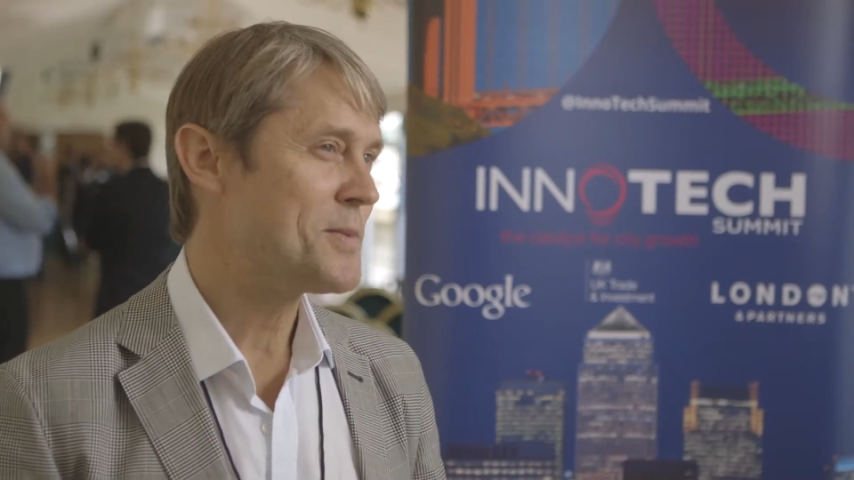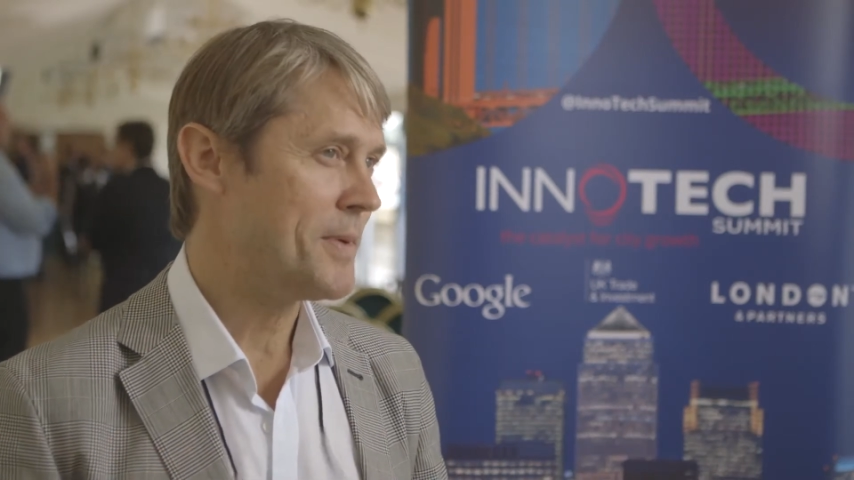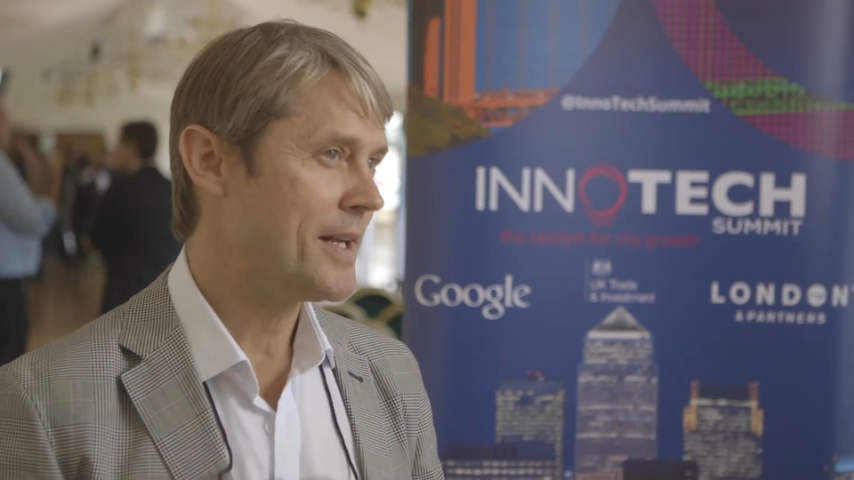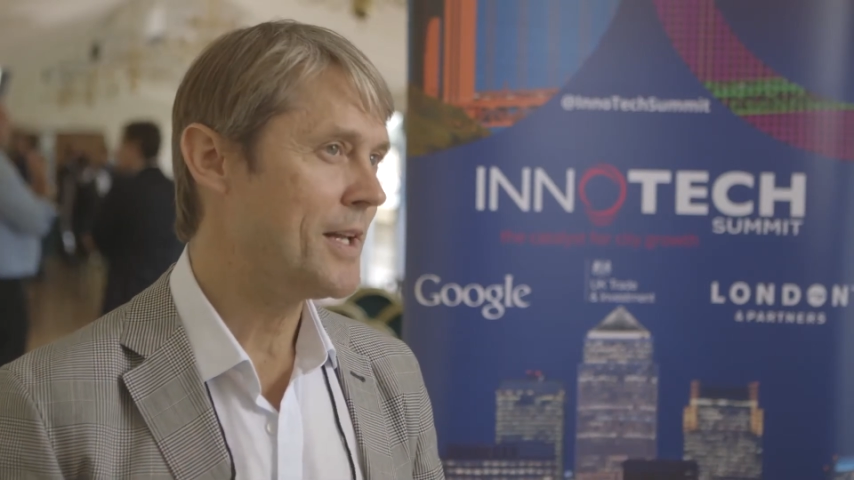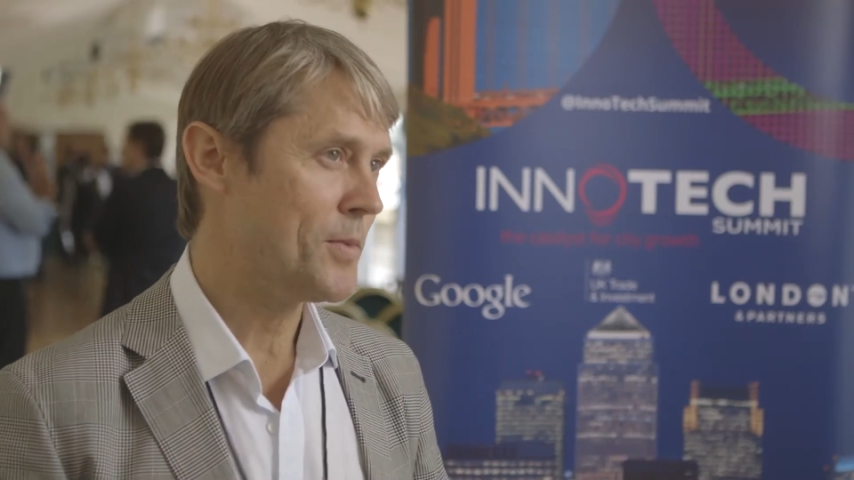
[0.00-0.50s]
of
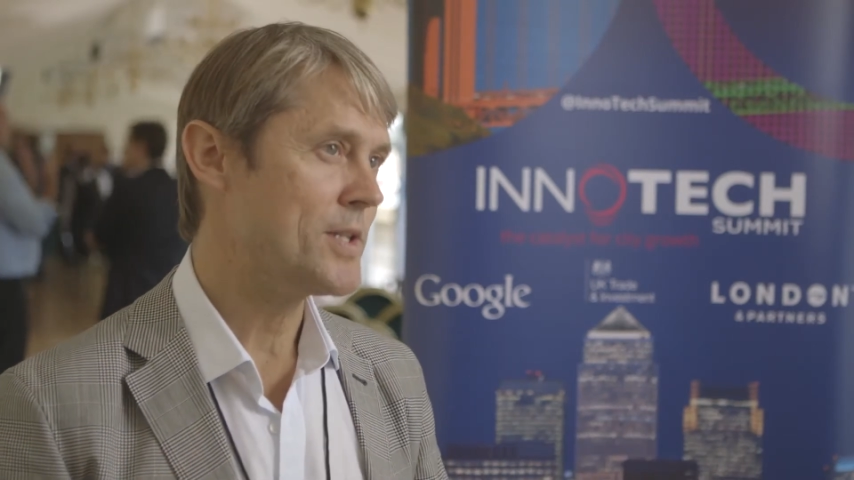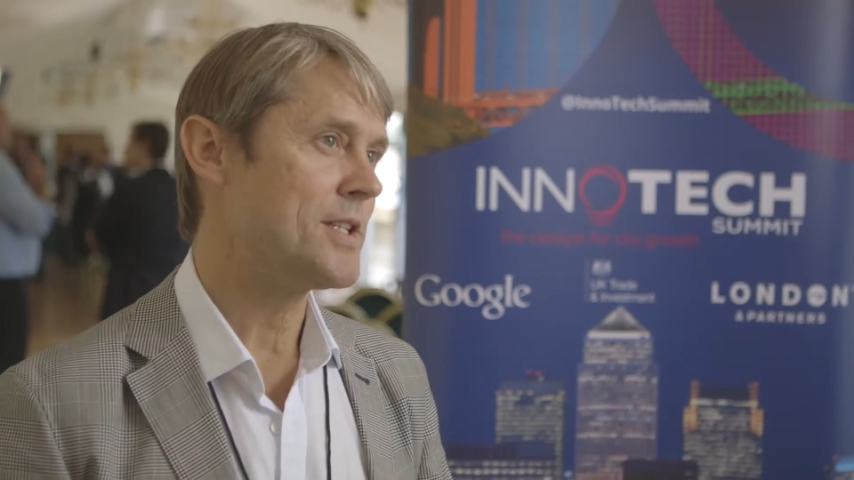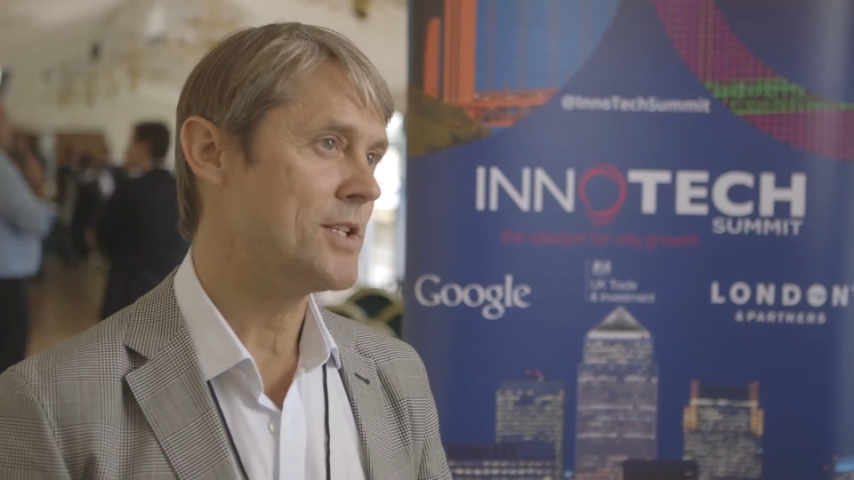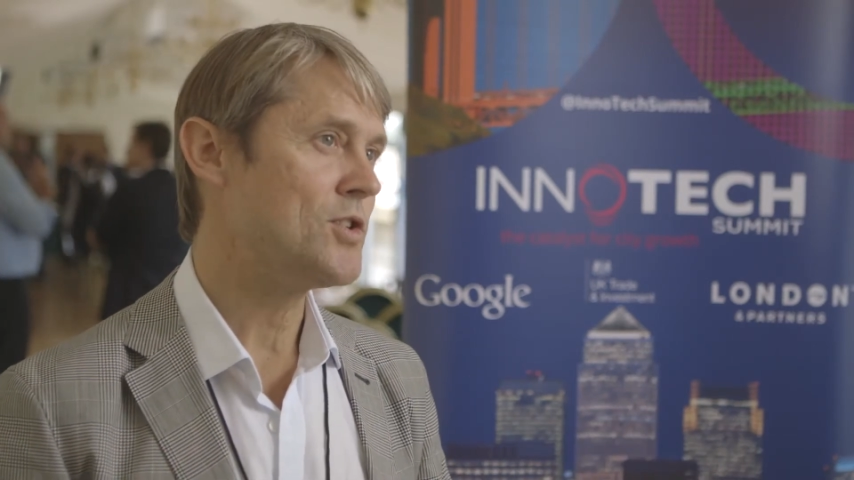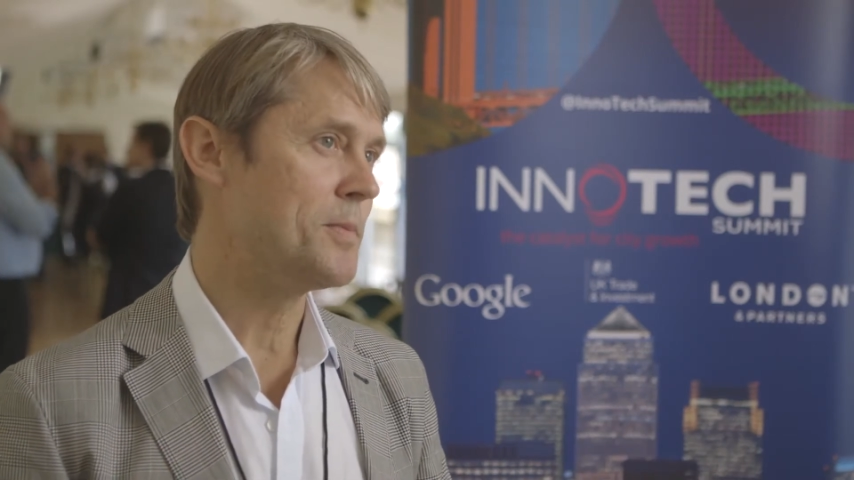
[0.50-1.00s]
spirit in
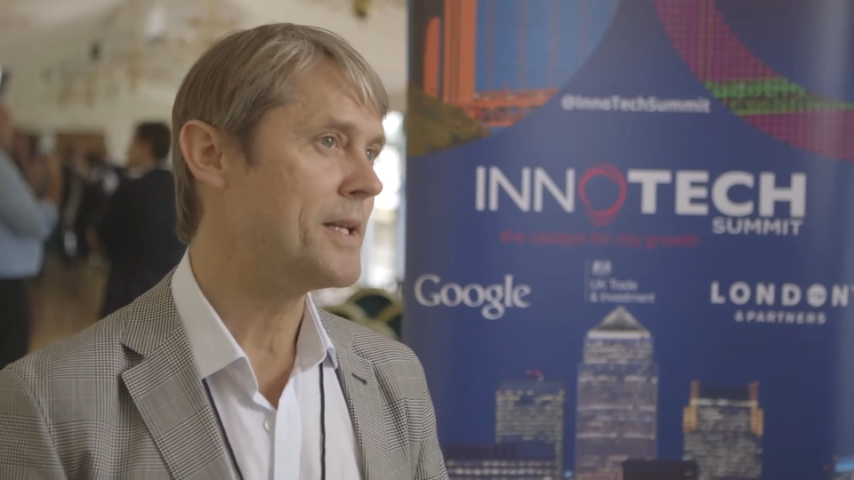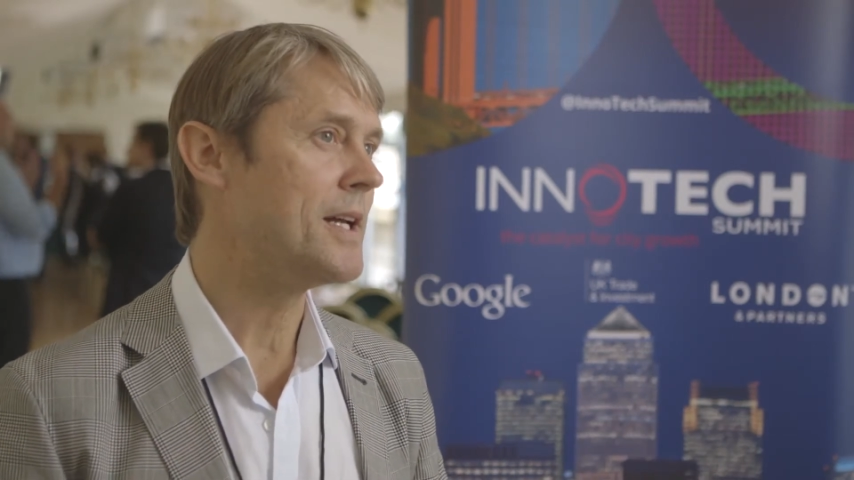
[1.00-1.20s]
which this should be